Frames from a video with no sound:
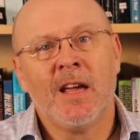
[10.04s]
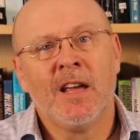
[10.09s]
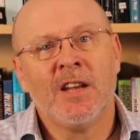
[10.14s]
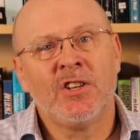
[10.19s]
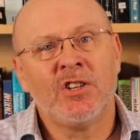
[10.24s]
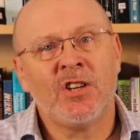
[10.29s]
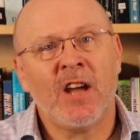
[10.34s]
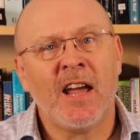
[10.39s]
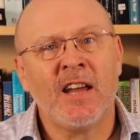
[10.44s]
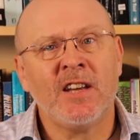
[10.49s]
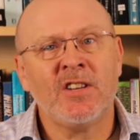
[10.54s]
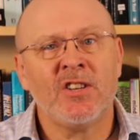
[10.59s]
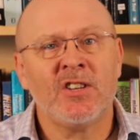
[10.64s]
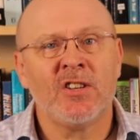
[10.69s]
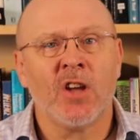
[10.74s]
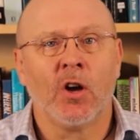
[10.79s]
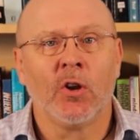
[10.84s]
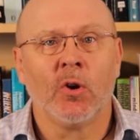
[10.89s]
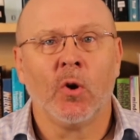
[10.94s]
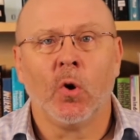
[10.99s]
Change
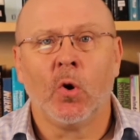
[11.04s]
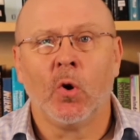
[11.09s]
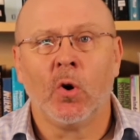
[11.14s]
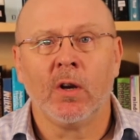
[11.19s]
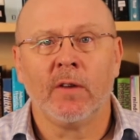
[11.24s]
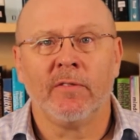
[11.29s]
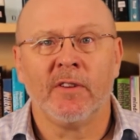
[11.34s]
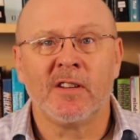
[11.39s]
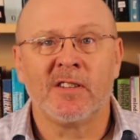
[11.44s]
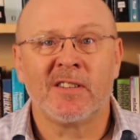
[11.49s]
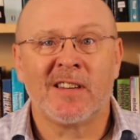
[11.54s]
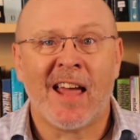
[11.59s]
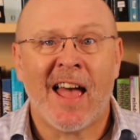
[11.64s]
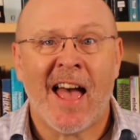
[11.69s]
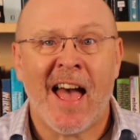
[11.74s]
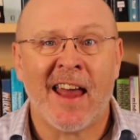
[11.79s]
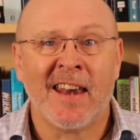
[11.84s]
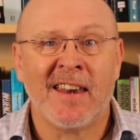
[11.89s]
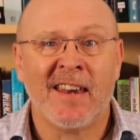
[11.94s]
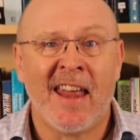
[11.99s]
is on all of us,
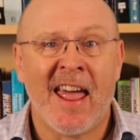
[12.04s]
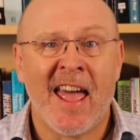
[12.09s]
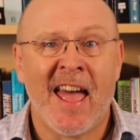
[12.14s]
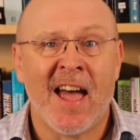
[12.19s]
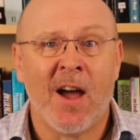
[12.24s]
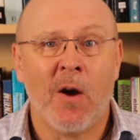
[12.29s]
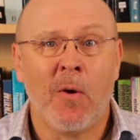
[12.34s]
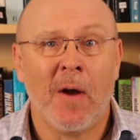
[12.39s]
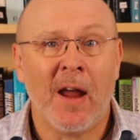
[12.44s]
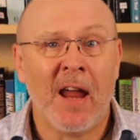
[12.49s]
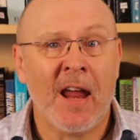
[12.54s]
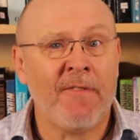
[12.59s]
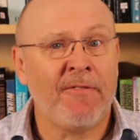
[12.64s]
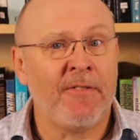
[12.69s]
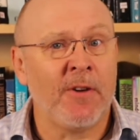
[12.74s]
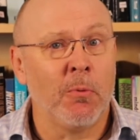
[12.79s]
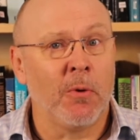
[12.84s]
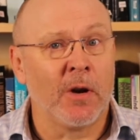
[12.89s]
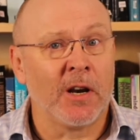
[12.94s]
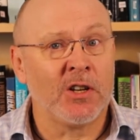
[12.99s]
and now
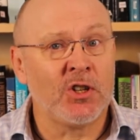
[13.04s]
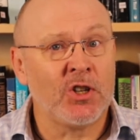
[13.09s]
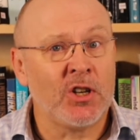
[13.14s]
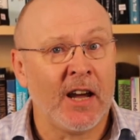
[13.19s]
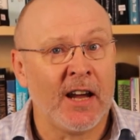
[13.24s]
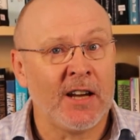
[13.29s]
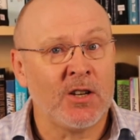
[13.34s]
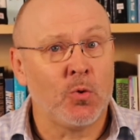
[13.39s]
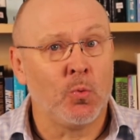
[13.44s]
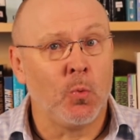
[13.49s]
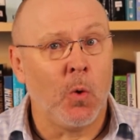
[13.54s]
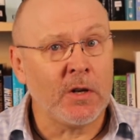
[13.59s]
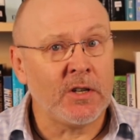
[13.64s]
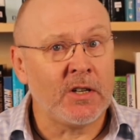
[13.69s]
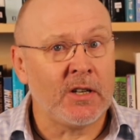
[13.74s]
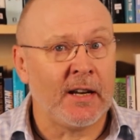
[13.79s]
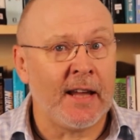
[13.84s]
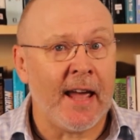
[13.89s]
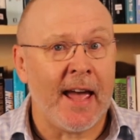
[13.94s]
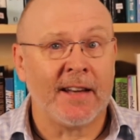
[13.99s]
if you want to change
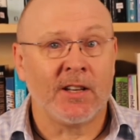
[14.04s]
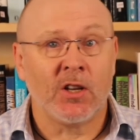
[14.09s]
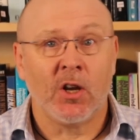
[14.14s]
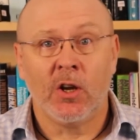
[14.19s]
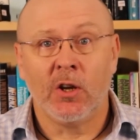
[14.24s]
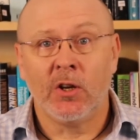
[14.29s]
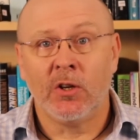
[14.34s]
what you get,